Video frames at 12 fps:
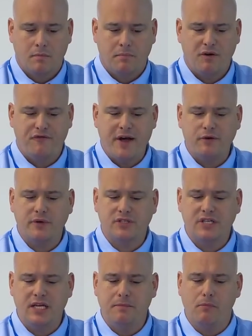But
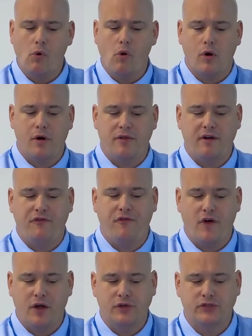veterans need more than
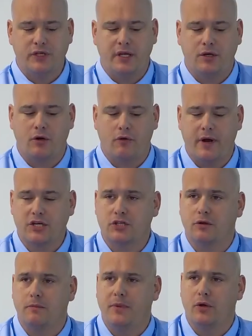funds and
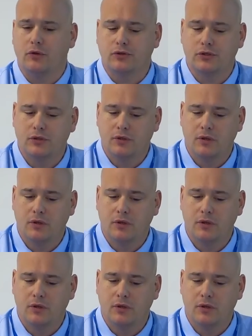congressional bills.